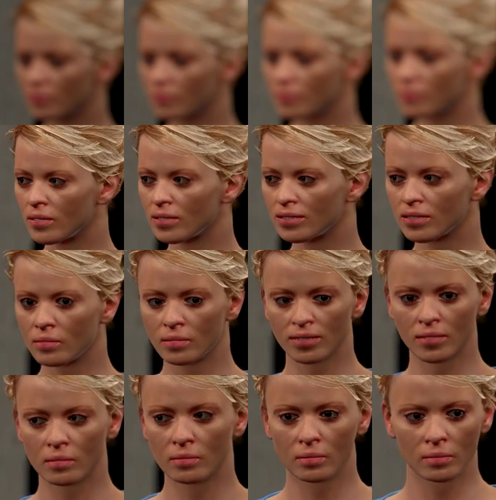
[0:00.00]
Let's go
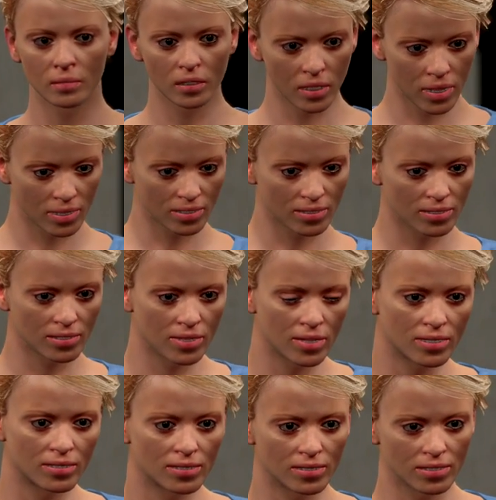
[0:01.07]
to Jonathan
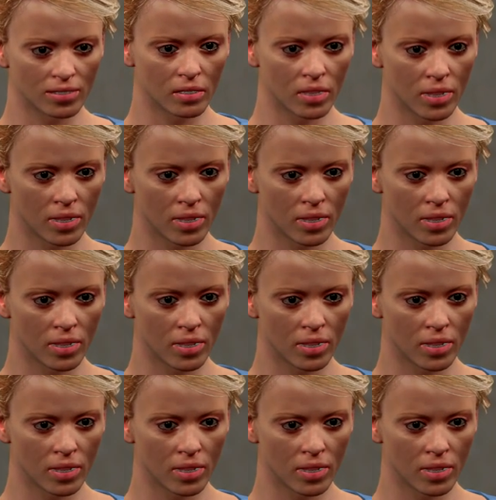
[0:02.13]
next. You're up.